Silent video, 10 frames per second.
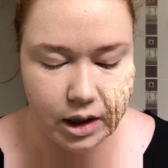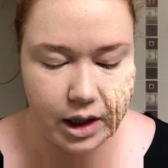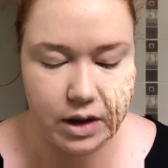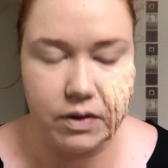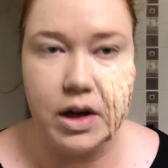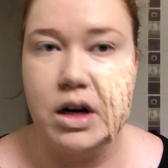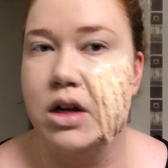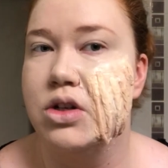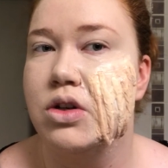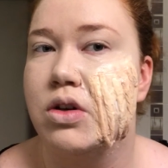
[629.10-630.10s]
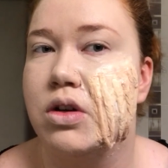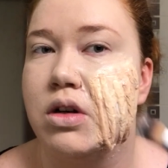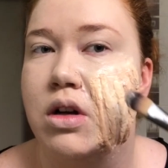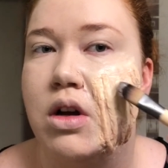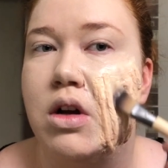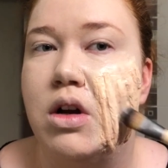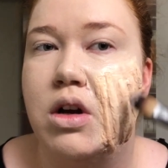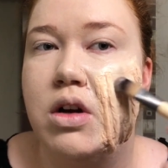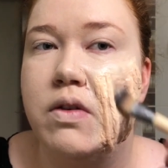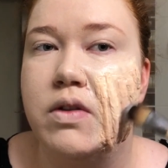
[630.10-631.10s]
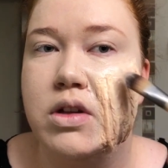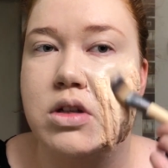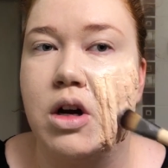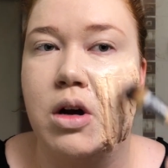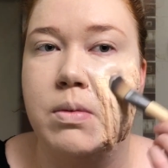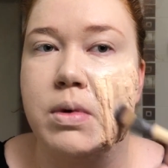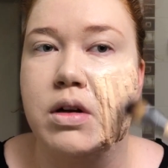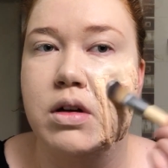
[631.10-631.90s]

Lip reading: layer the foundation on over the top.